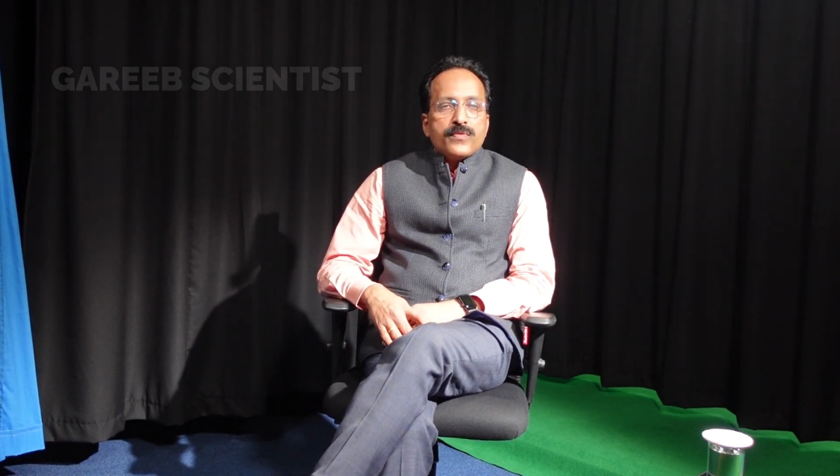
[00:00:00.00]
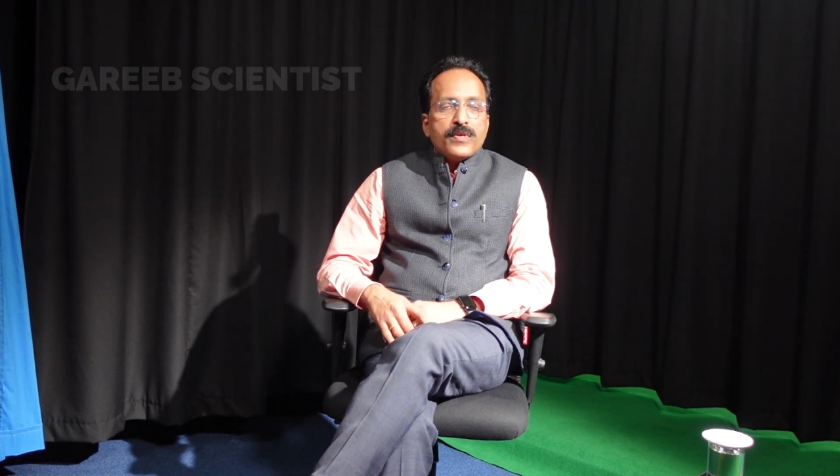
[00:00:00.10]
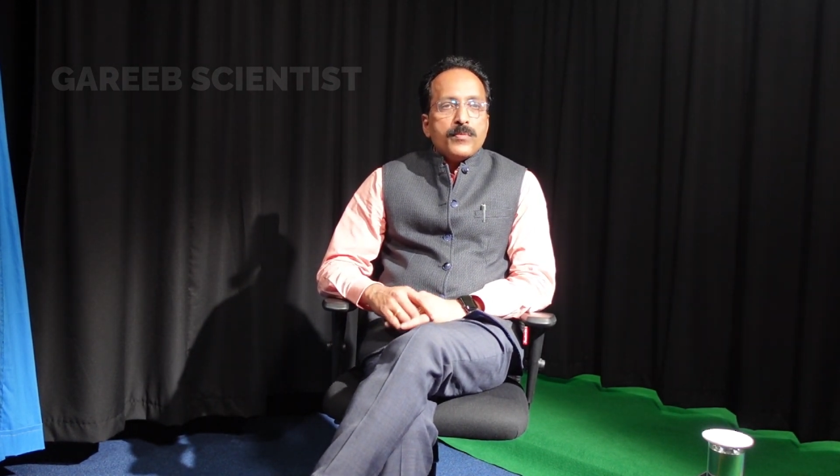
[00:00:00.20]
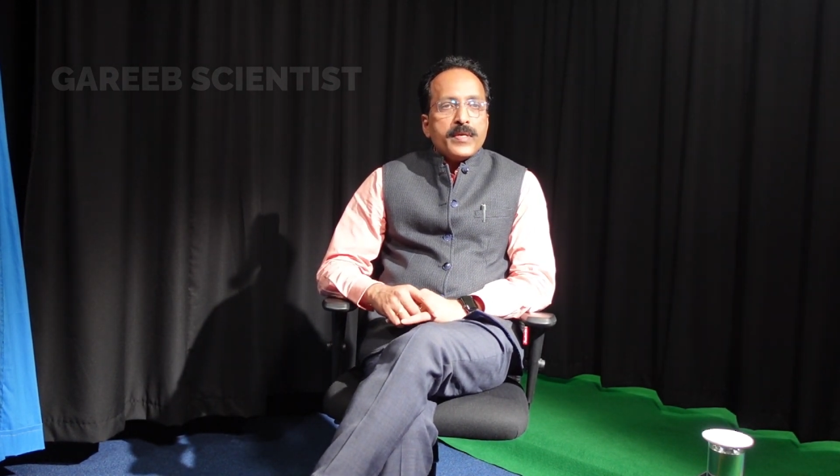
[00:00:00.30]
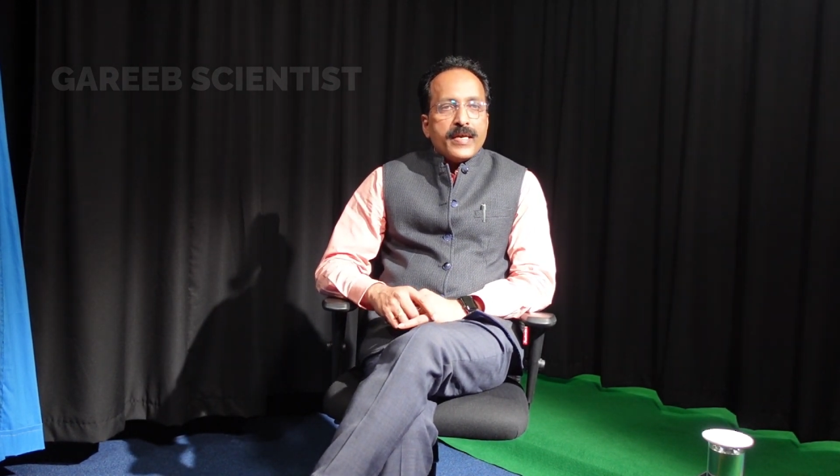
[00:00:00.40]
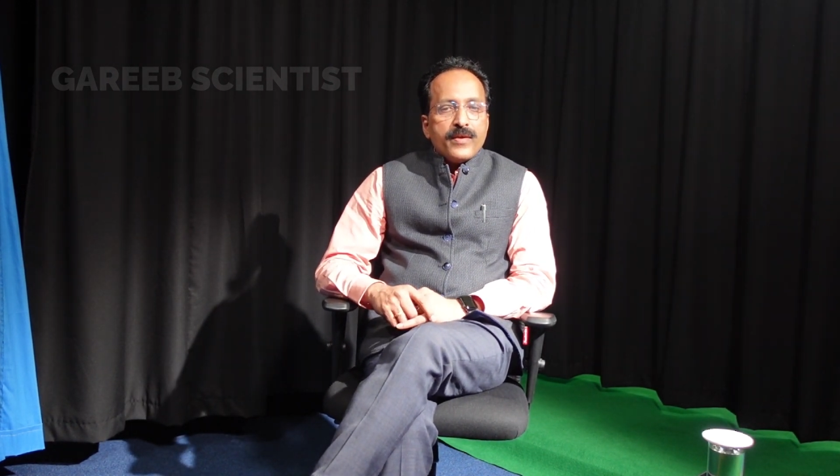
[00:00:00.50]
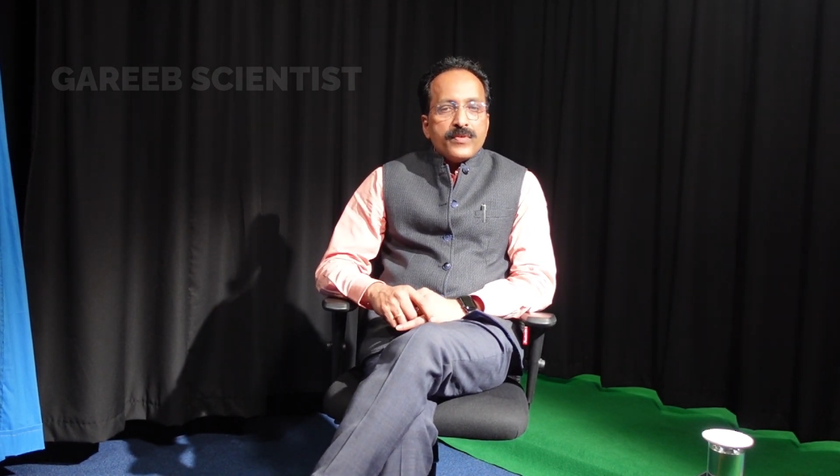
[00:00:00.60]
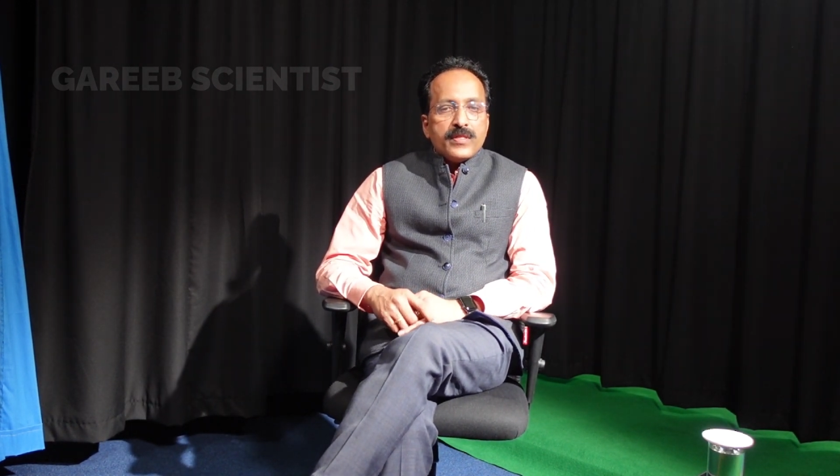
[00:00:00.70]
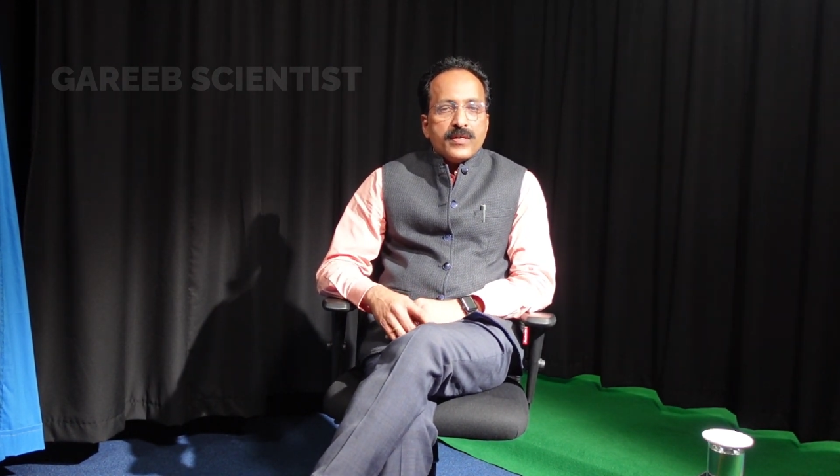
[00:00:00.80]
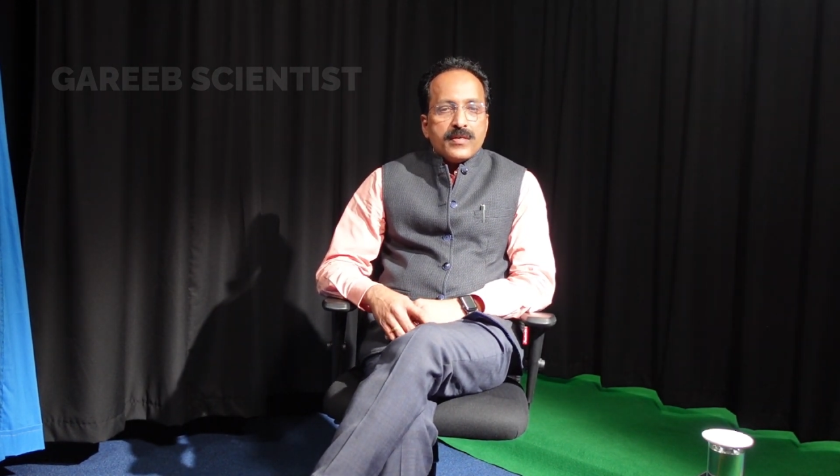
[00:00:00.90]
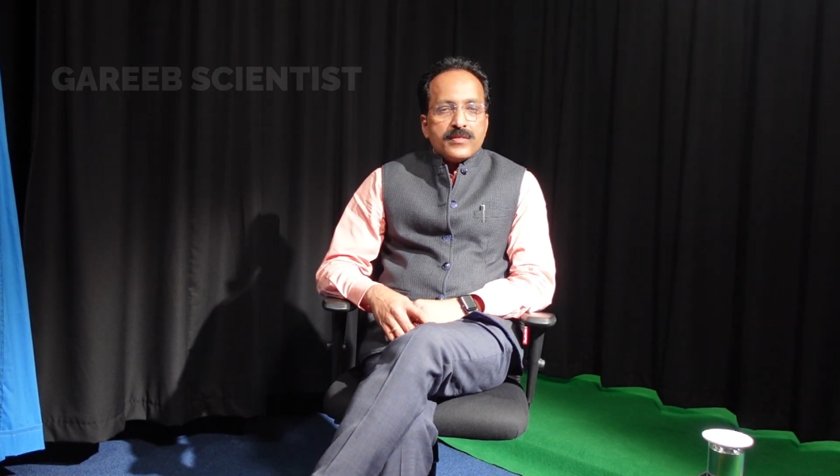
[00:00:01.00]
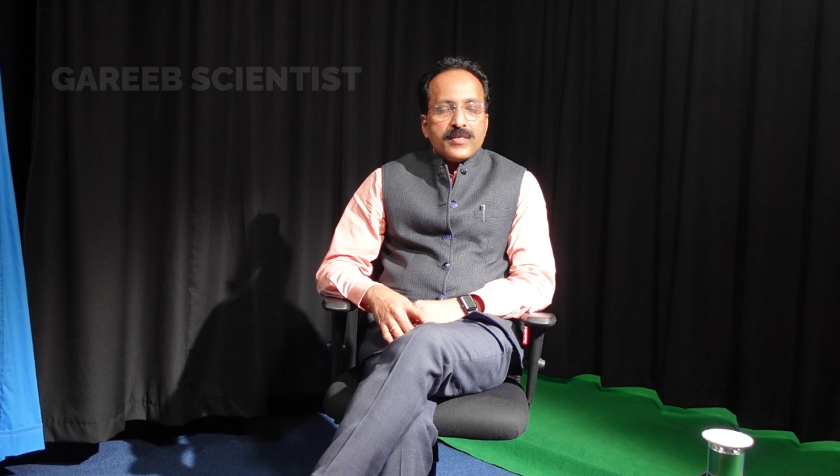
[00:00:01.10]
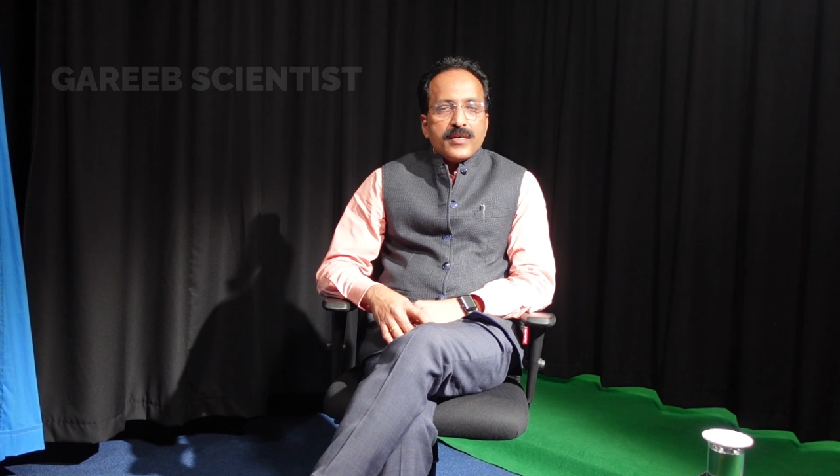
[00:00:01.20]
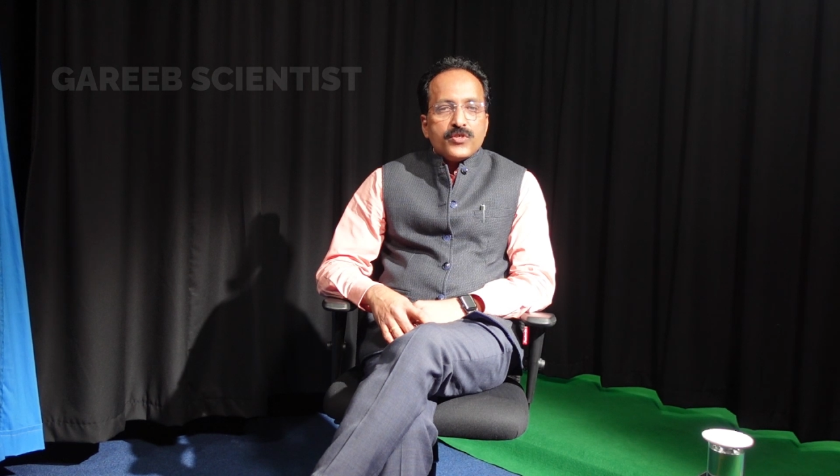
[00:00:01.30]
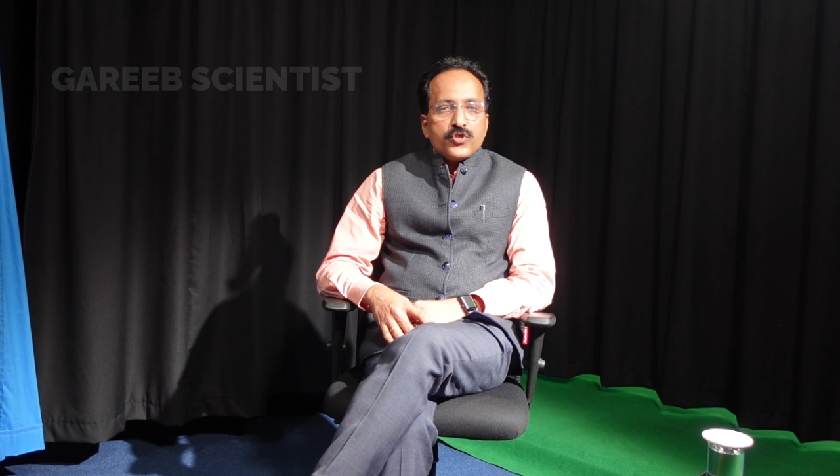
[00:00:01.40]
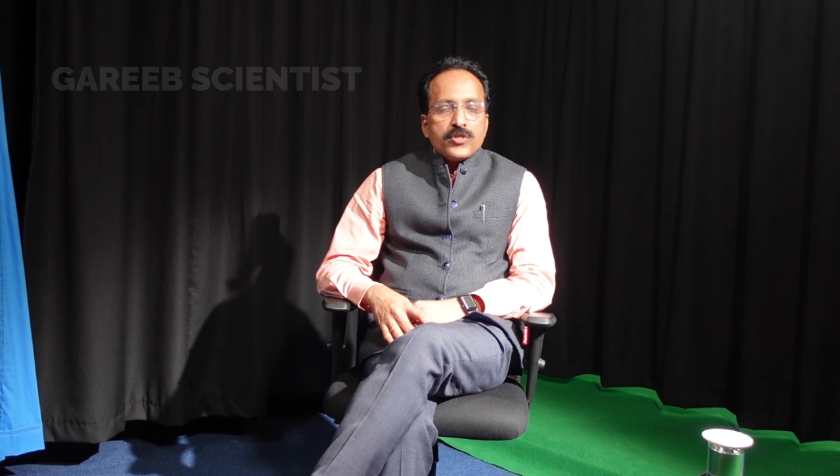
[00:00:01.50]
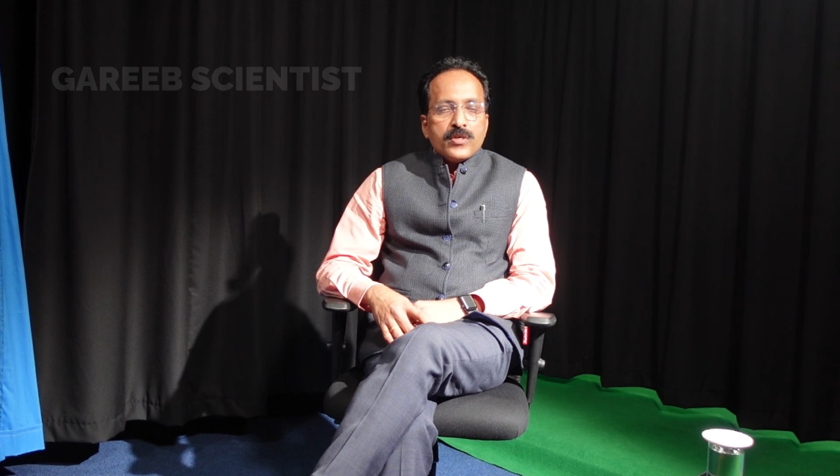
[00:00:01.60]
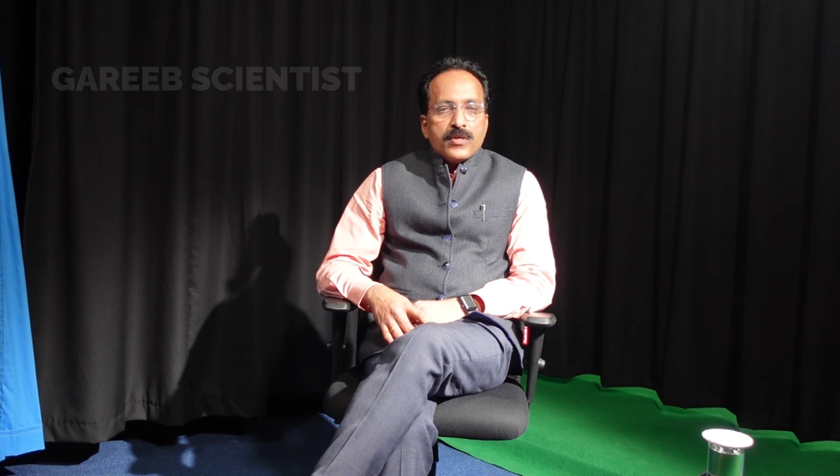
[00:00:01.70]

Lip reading: we will be ready with the stage.